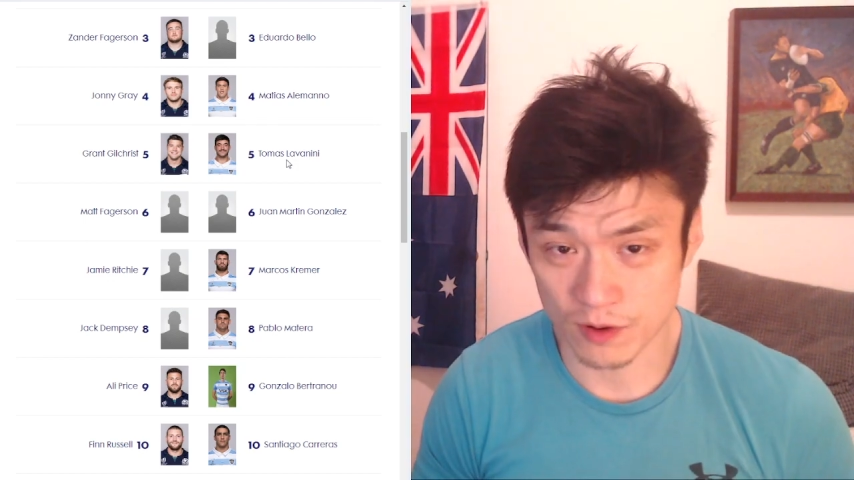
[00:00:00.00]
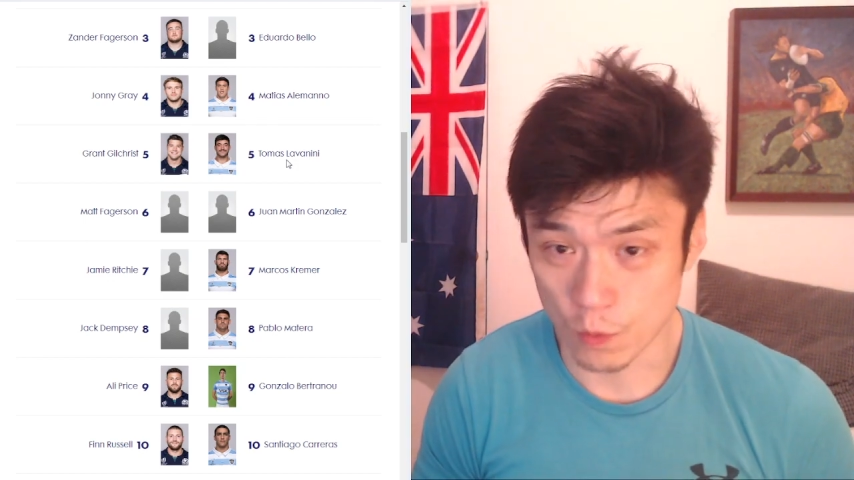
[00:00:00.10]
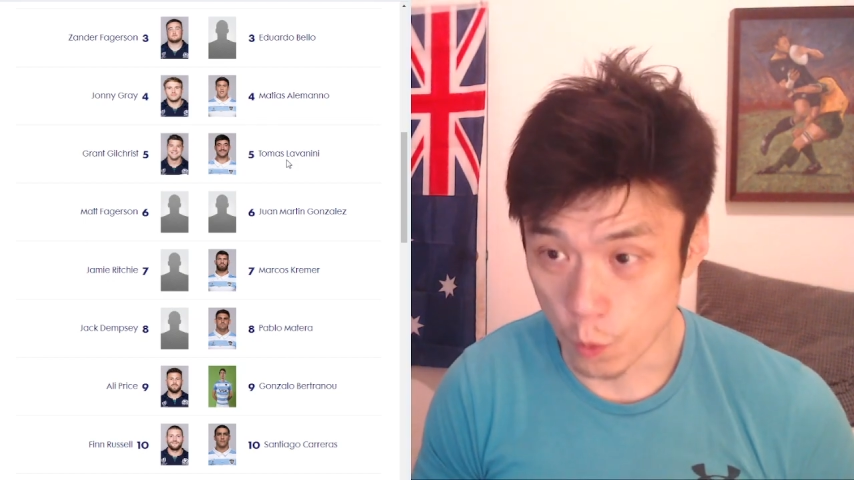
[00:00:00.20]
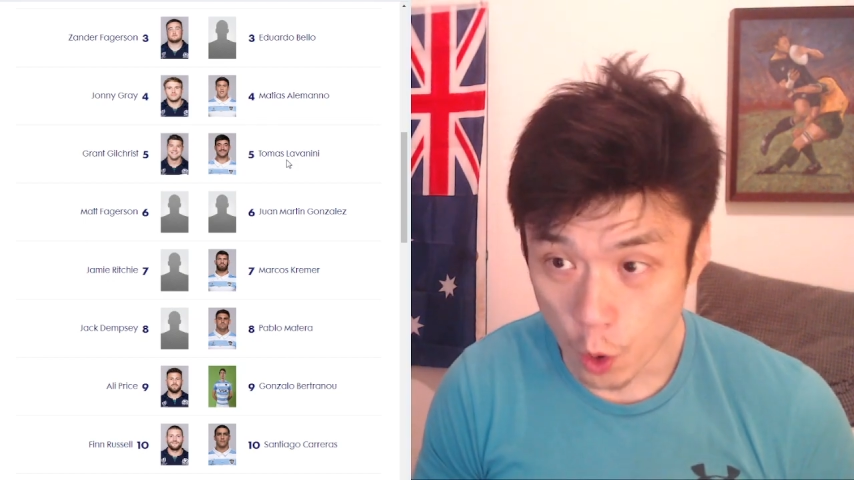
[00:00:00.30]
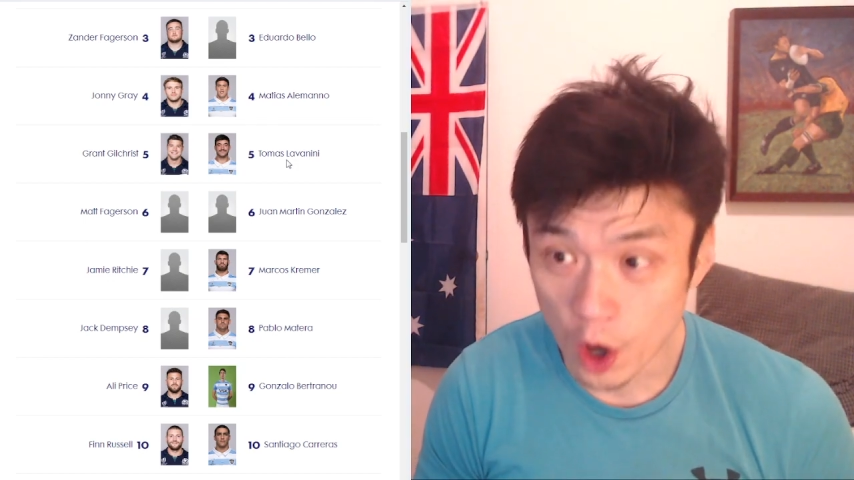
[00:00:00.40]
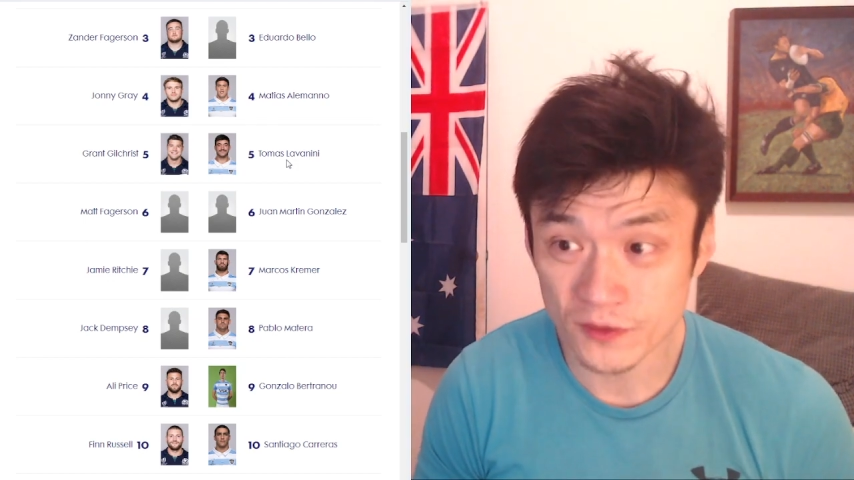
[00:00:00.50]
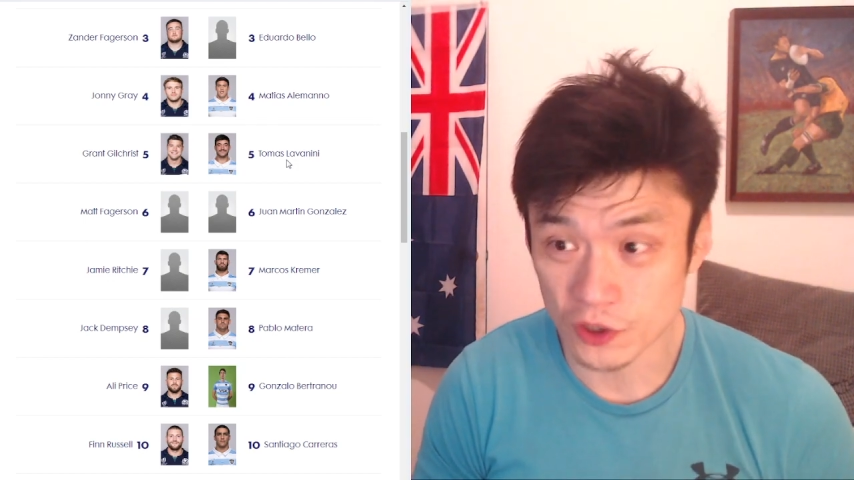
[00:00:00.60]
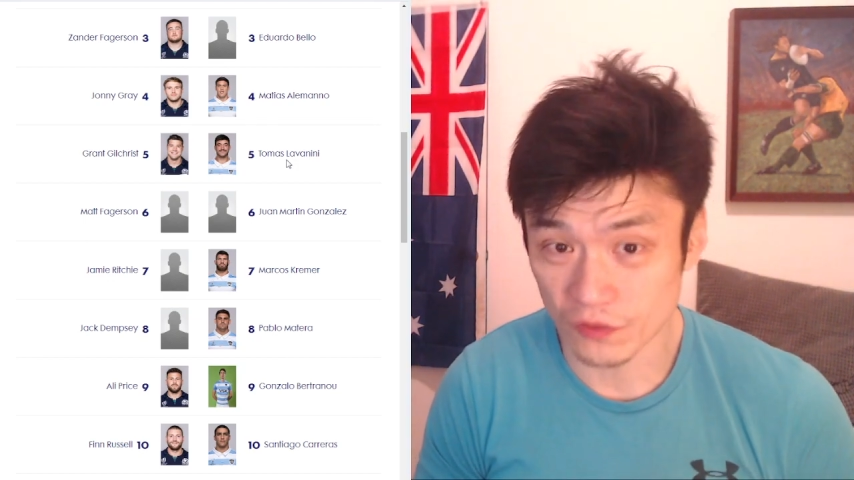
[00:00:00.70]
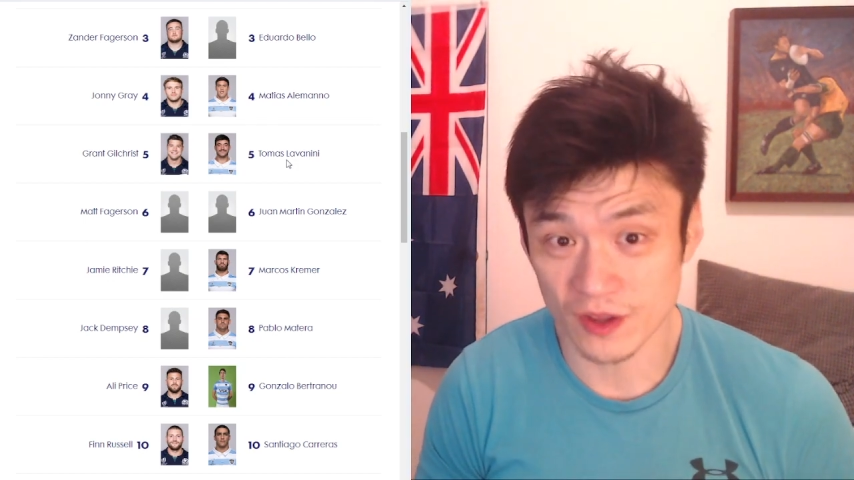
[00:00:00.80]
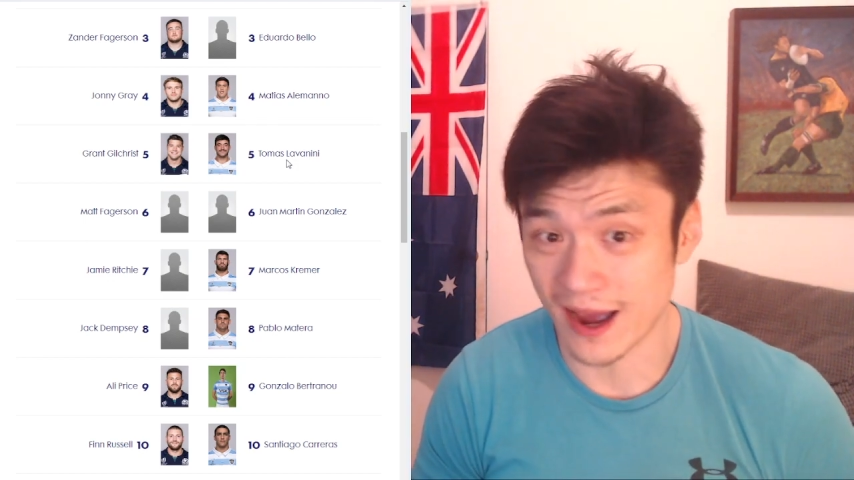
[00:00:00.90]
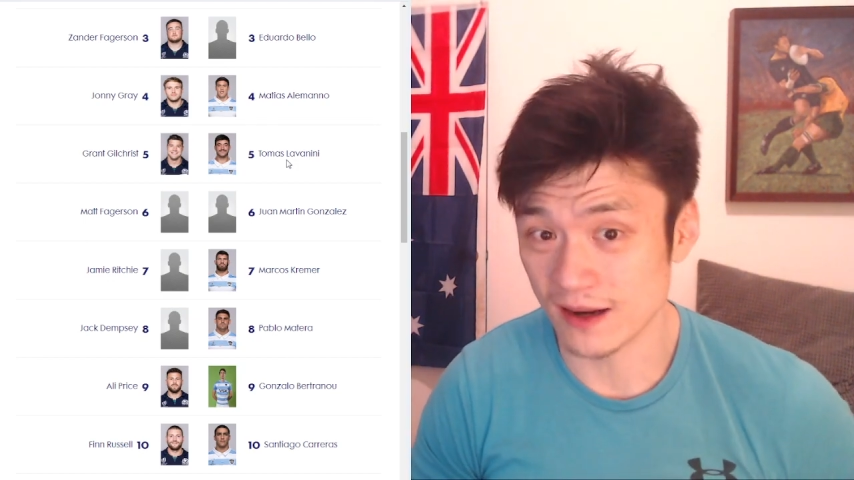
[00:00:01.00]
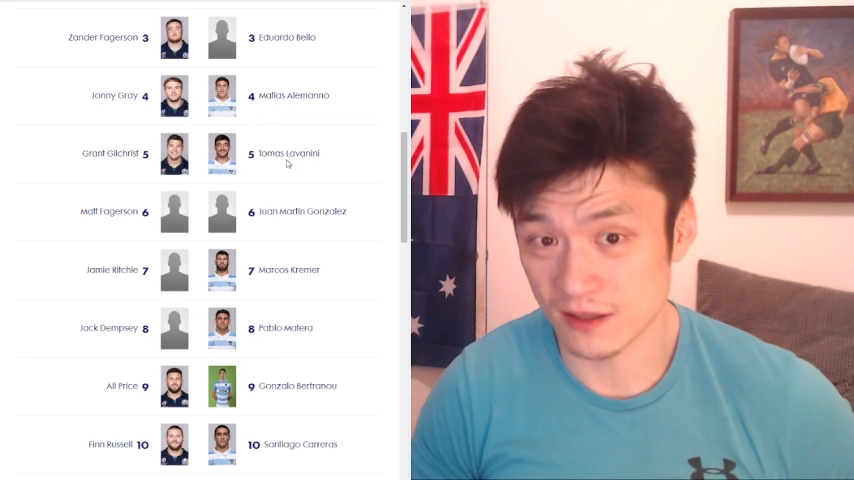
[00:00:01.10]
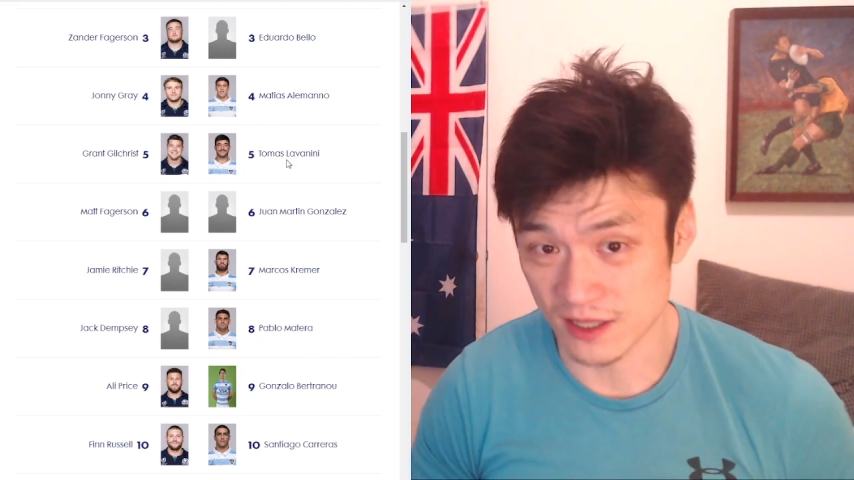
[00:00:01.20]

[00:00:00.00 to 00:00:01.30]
worked on that